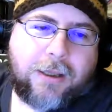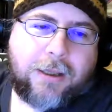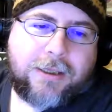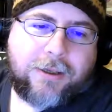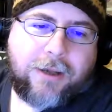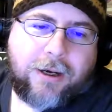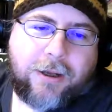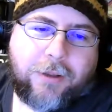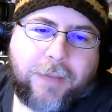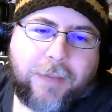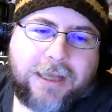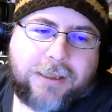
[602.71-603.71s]
look at another
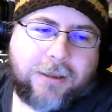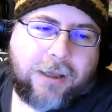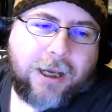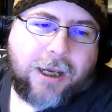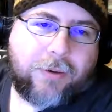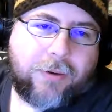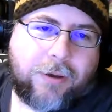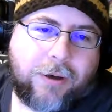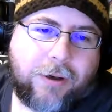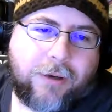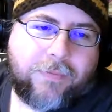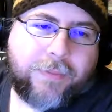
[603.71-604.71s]
Magic the Gathering
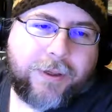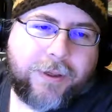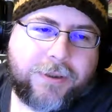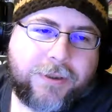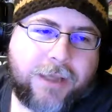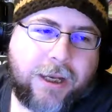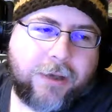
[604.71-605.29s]
card from the new set here.